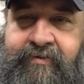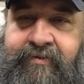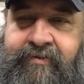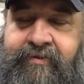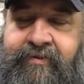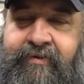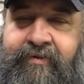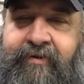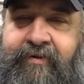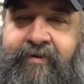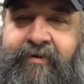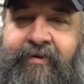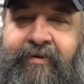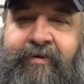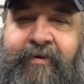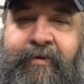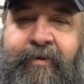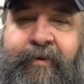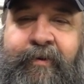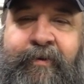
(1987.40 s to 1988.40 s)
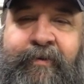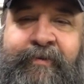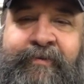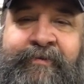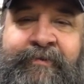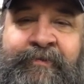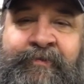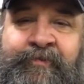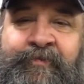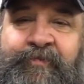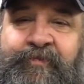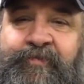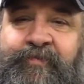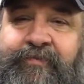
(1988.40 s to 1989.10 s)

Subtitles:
Nobody speaks.